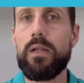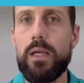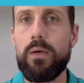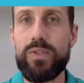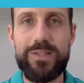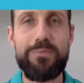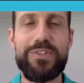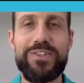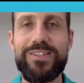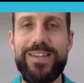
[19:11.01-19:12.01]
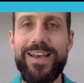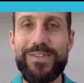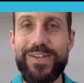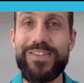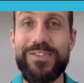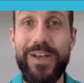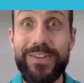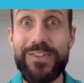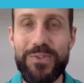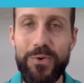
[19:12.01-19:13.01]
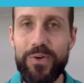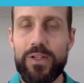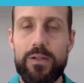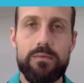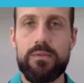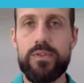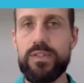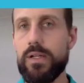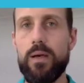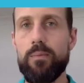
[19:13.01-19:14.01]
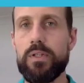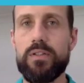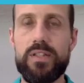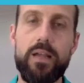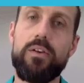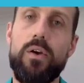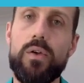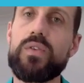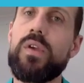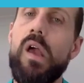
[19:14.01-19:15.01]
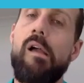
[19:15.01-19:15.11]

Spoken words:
And when someone sits down and starts telling a story, you sit up and you take notice.